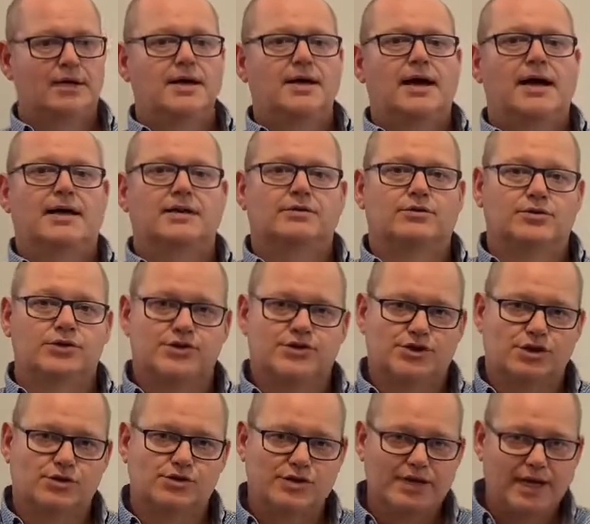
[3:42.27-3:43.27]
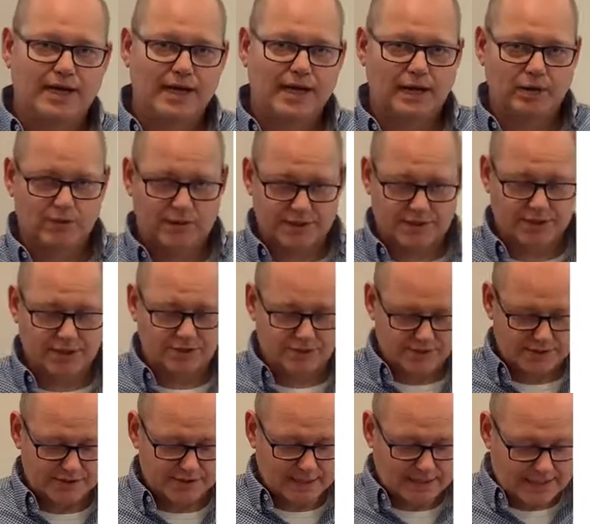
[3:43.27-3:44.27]
and also dealing with
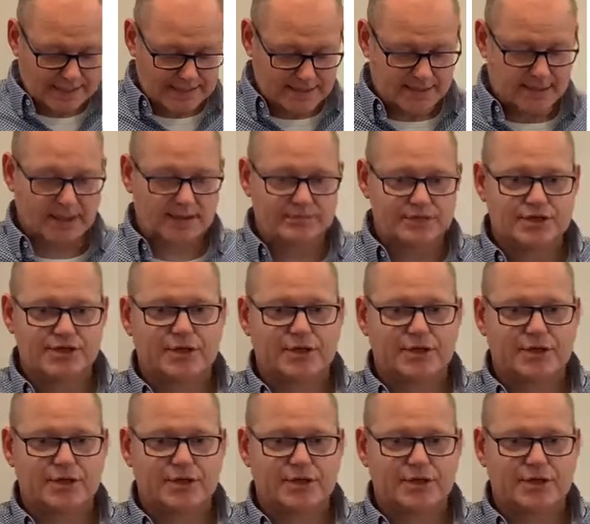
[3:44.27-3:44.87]
serious delay times,